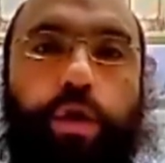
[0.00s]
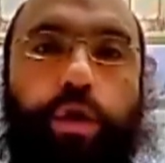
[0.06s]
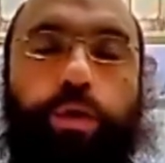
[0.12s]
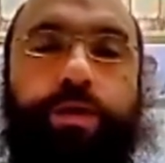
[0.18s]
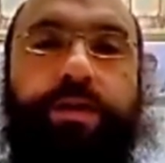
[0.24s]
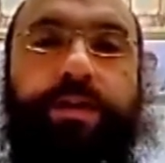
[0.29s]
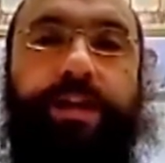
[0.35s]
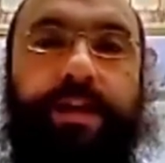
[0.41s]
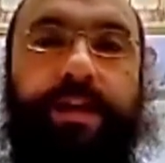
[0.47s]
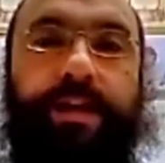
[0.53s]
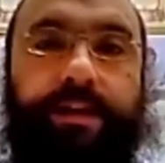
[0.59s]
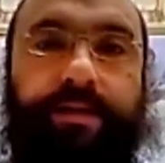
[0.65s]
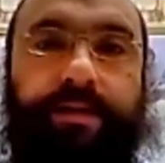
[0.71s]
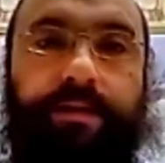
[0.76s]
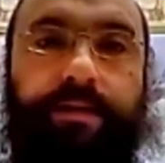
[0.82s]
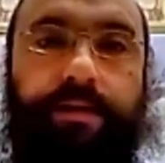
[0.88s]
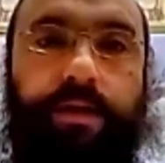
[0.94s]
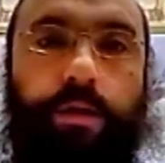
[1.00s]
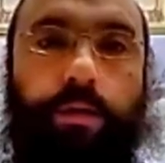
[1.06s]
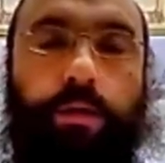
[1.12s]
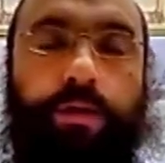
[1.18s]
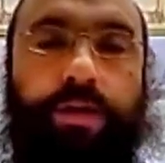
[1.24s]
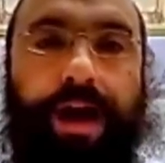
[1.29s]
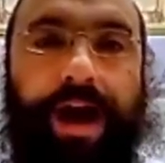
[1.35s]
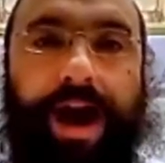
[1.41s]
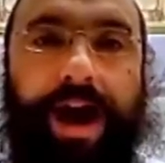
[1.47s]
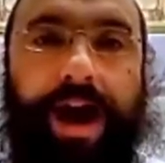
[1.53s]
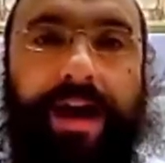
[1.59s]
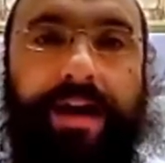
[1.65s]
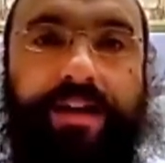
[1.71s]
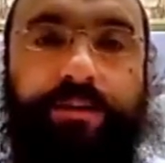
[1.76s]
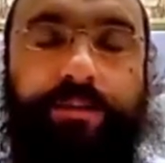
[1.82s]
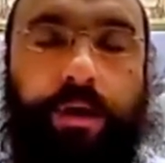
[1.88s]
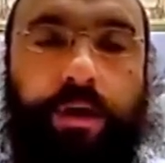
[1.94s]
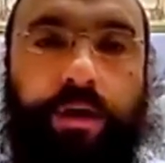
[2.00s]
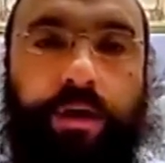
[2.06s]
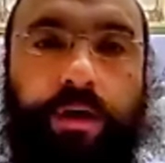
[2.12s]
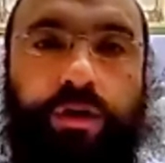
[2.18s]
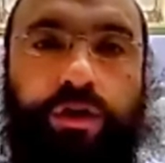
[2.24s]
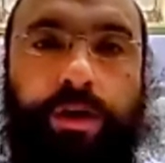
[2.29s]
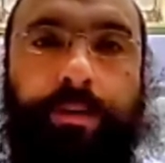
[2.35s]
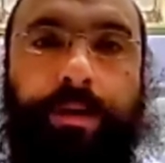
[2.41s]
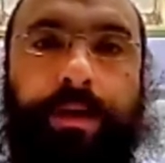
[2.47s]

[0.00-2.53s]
sees with eyes, Baruch Hashem,